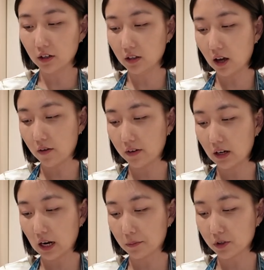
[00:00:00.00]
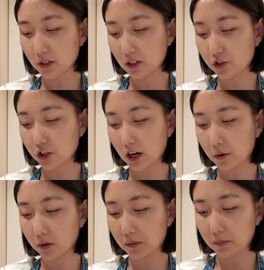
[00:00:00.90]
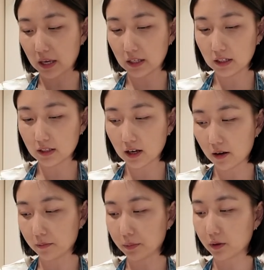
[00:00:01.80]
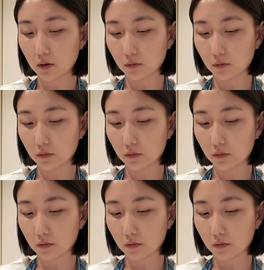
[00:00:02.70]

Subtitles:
in the oven, and I'm just gonna check what baking temp it